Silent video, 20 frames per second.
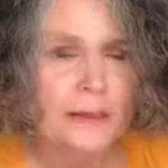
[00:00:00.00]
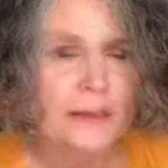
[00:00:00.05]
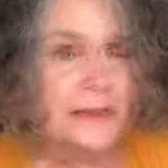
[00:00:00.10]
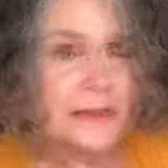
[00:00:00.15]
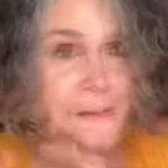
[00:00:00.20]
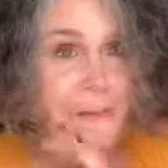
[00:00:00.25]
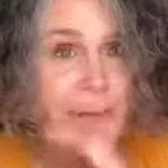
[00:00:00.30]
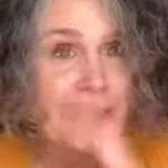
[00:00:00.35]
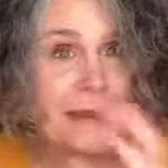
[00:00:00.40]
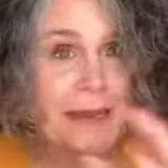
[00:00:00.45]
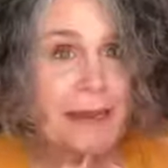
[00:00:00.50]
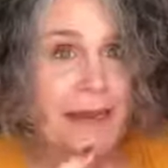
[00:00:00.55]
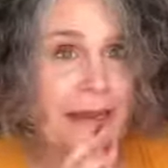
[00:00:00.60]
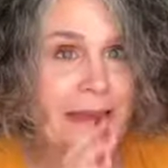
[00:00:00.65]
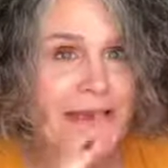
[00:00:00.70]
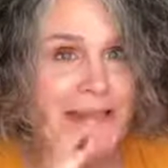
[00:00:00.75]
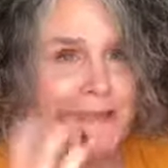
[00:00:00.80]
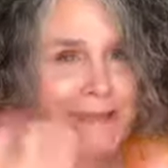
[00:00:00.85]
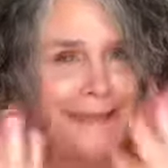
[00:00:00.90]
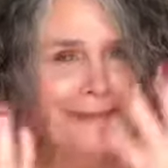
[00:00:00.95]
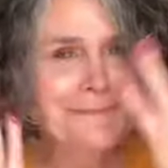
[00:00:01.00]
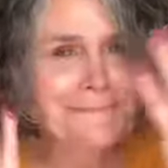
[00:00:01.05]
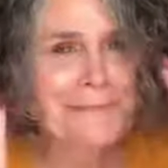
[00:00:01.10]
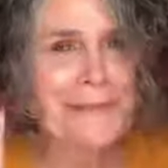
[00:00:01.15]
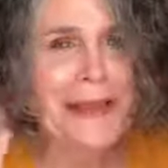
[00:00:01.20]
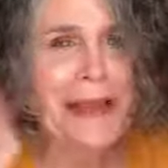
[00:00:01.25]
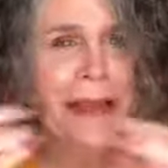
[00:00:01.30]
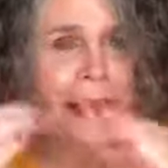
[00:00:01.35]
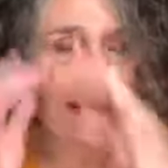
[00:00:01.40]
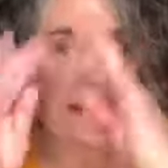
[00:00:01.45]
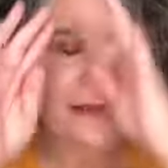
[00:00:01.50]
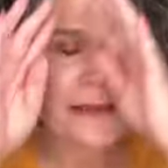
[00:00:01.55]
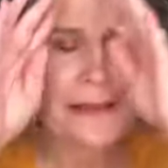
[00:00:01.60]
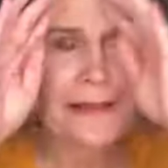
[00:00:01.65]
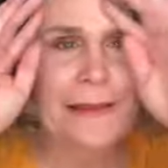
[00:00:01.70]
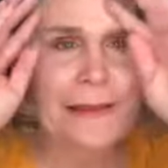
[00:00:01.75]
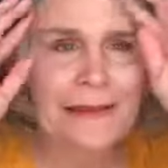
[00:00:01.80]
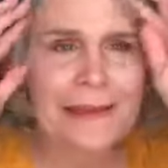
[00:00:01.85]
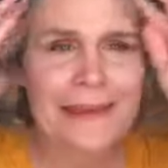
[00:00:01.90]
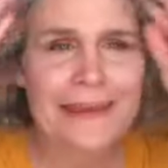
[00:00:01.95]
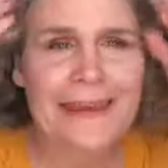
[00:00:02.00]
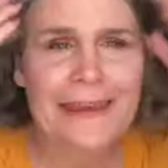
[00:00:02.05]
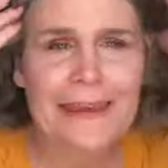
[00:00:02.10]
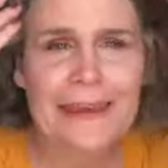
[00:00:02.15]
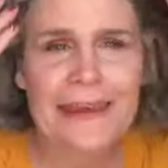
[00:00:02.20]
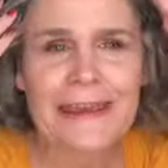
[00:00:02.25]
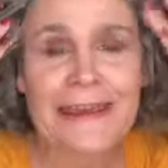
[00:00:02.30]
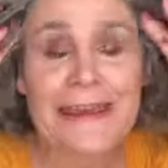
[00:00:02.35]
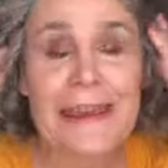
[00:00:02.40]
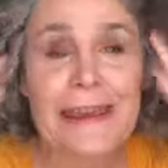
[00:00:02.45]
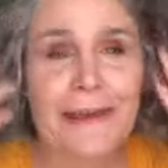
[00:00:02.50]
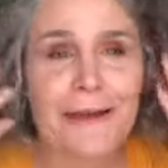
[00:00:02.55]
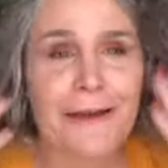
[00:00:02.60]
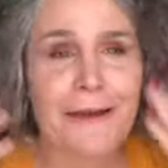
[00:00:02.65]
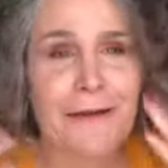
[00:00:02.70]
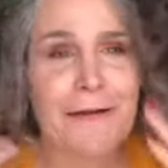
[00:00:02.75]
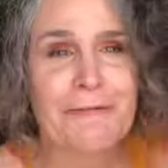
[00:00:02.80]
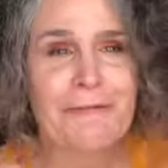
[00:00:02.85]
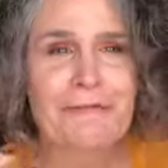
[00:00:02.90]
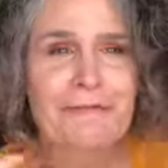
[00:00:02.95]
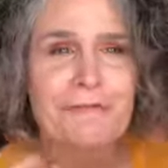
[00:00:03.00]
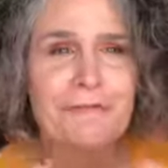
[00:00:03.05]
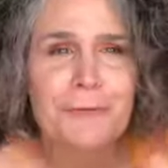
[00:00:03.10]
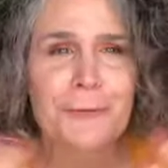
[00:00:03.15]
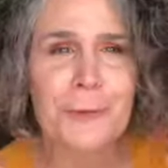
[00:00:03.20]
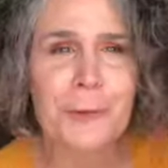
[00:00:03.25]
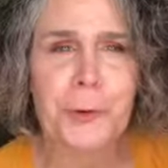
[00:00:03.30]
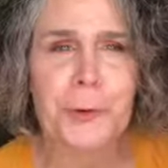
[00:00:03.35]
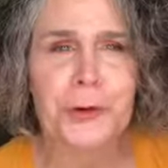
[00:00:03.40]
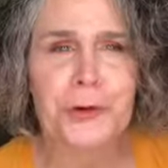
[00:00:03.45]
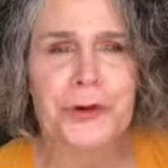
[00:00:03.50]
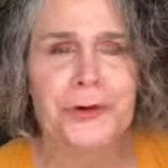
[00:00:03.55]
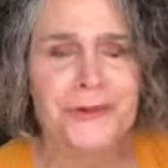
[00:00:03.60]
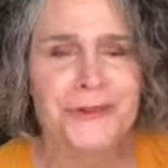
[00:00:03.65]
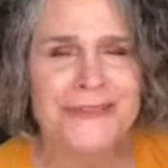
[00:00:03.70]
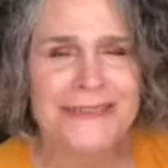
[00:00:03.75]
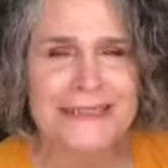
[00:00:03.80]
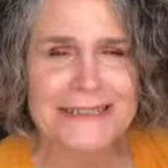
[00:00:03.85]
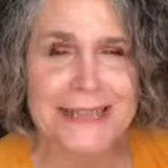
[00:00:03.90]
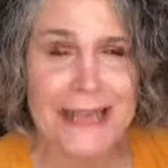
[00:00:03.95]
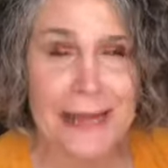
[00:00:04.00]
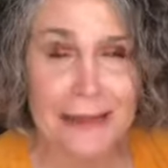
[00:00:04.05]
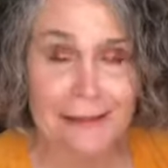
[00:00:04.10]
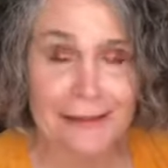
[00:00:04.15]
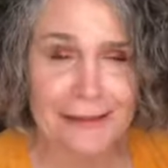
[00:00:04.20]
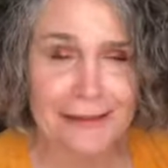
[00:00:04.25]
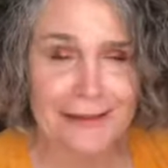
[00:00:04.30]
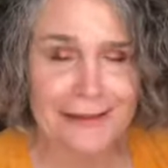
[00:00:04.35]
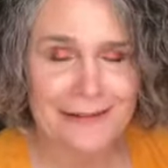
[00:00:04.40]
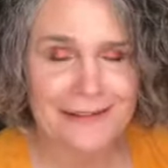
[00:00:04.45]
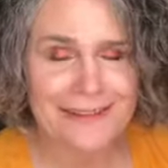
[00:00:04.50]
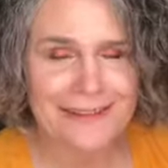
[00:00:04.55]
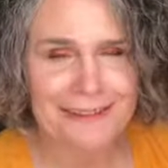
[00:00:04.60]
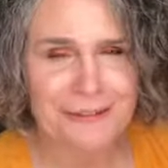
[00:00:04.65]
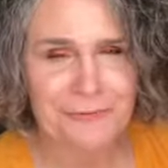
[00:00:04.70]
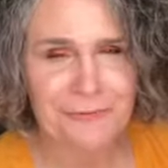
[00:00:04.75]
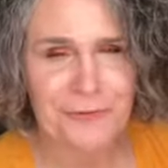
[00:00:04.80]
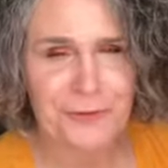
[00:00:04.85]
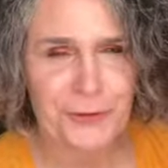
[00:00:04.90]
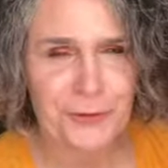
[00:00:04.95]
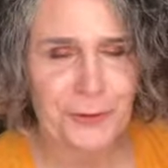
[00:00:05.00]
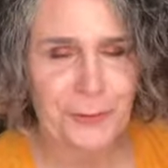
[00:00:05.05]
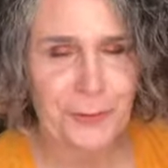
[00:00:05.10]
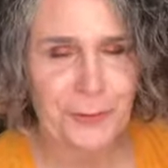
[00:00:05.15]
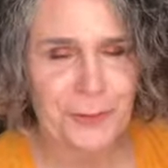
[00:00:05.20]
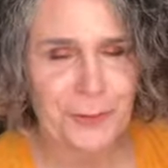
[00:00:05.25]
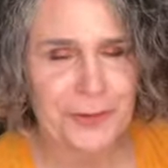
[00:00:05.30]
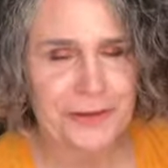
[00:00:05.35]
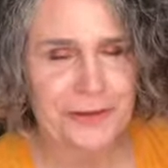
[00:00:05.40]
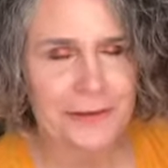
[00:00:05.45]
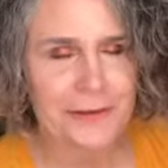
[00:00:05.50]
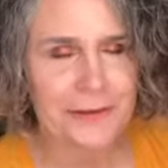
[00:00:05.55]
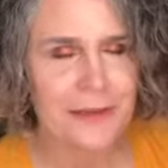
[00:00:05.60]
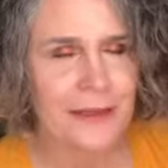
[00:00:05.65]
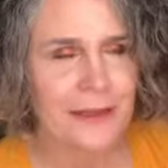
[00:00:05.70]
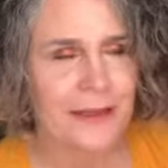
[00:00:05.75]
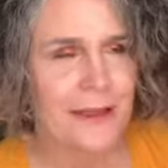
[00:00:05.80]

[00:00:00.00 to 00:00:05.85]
To me, it's kind of like a floral salad, if you will.